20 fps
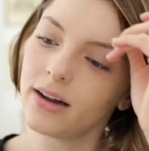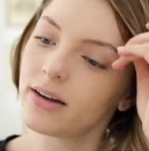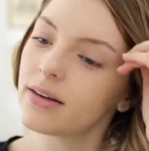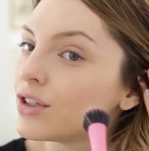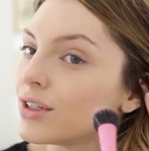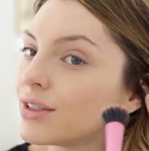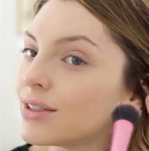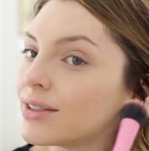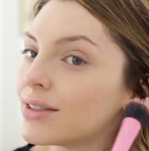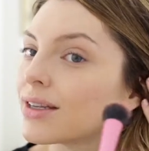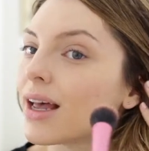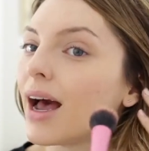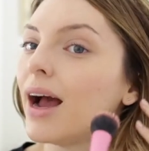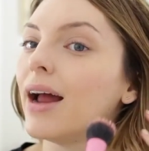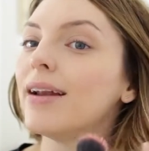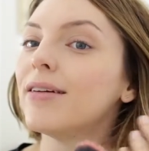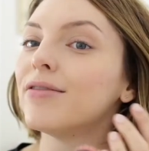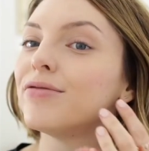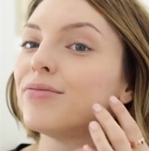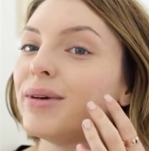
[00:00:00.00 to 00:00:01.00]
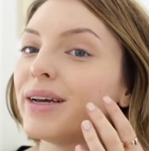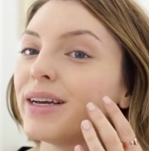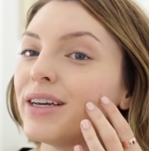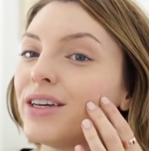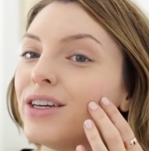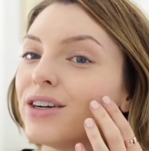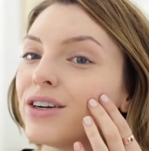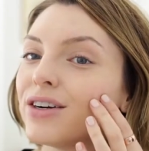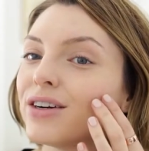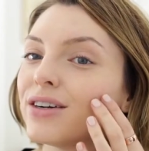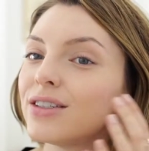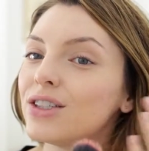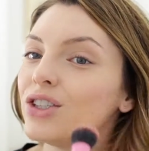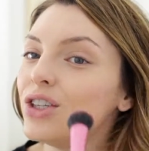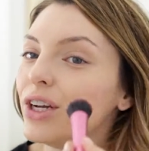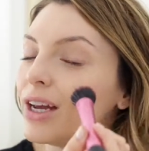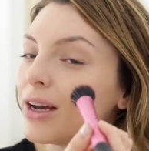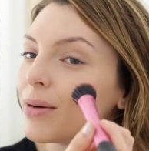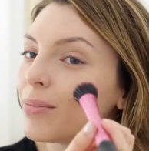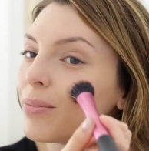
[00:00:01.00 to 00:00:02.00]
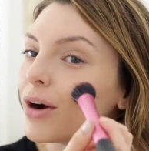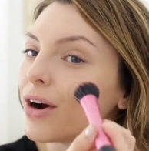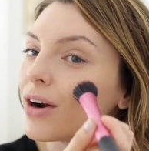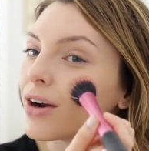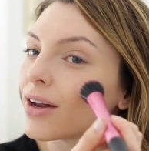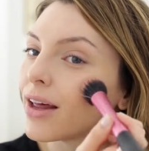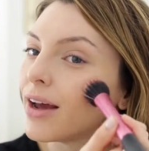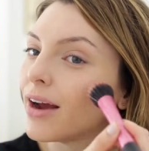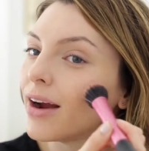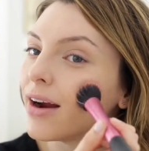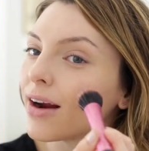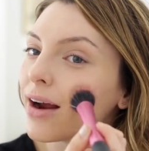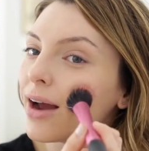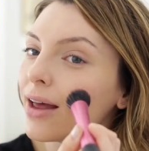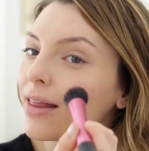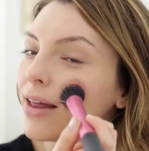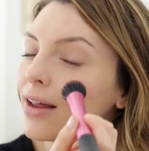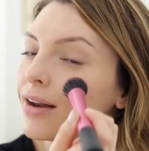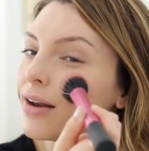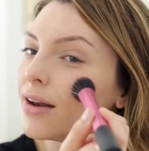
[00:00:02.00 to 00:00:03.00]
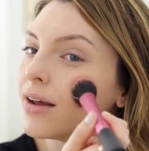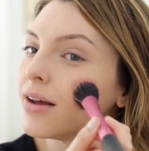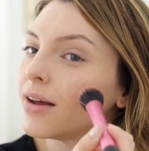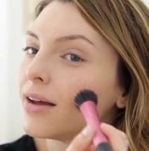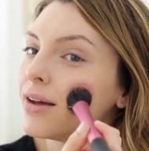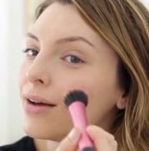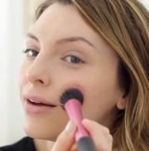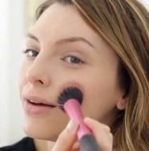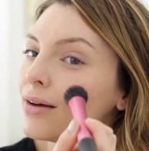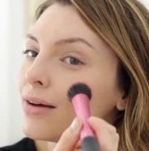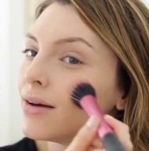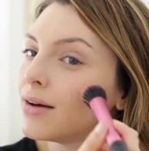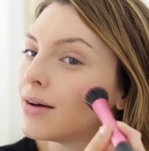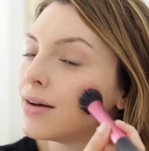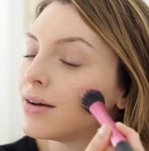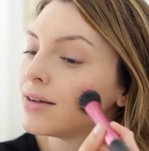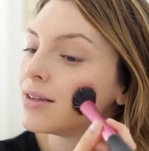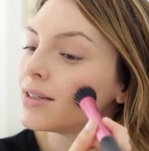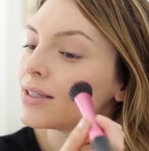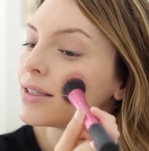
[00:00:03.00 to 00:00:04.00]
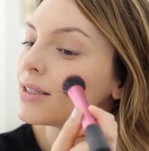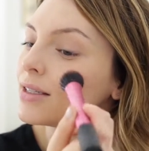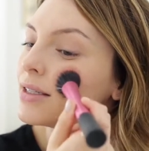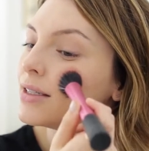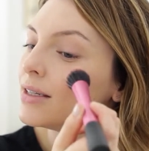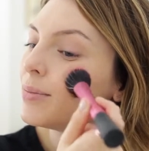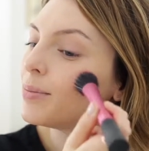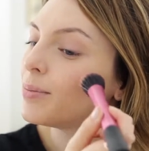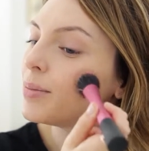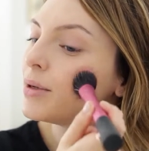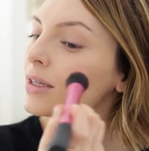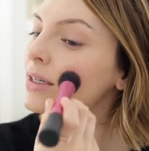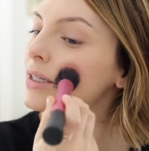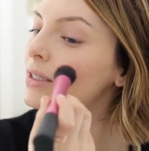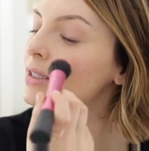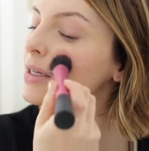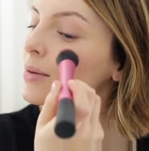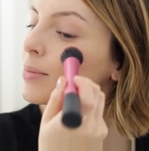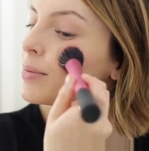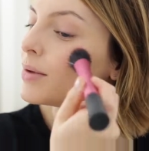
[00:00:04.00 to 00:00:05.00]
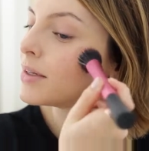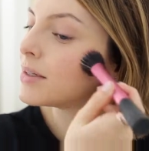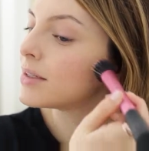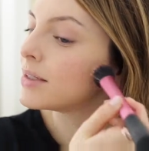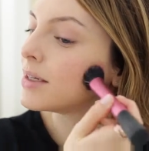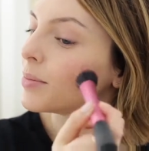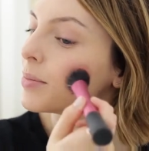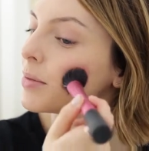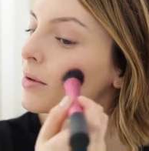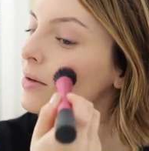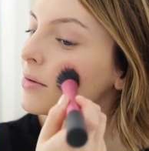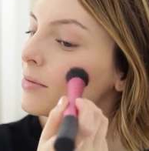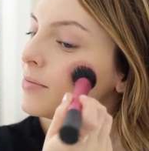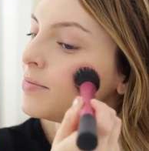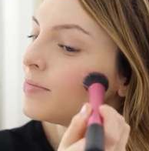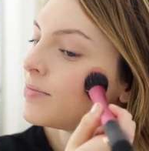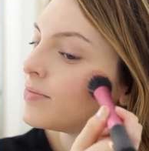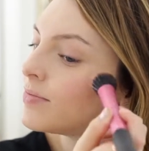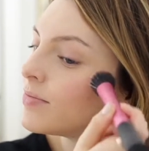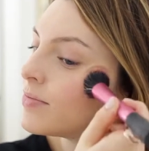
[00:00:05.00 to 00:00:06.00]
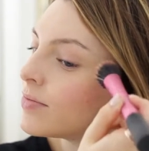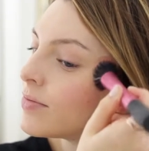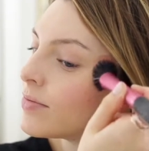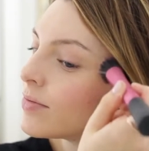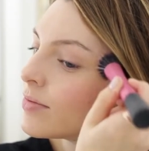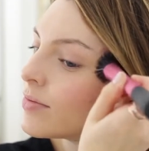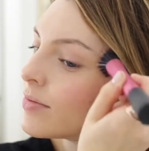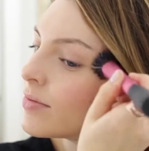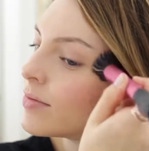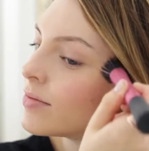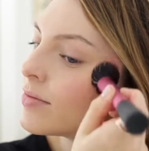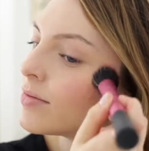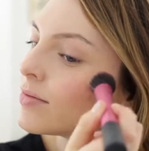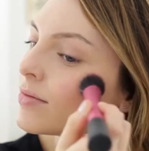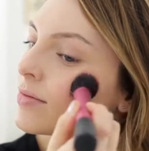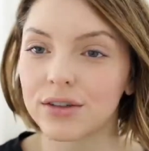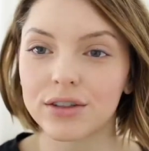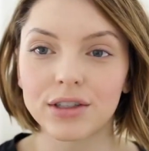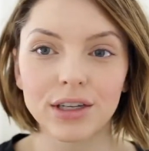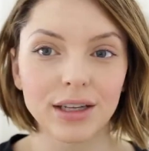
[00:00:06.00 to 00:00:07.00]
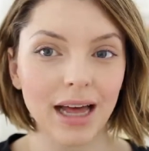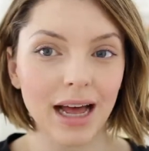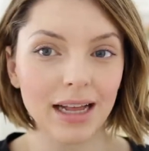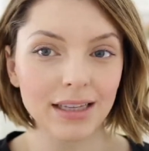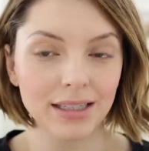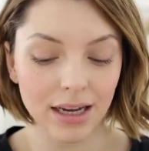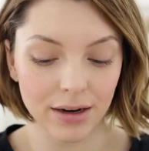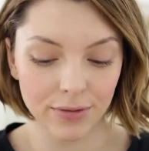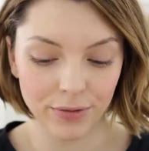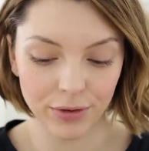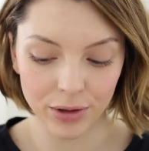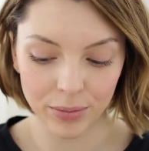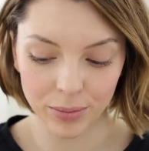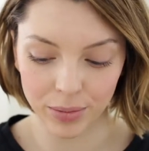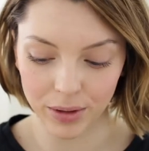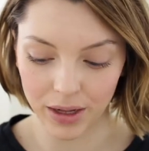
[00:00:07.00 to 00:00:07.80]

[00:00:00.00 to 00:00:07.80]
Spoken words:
Just kind of pick your cheek part there and then stipple, stipple, stipple. So that's it for the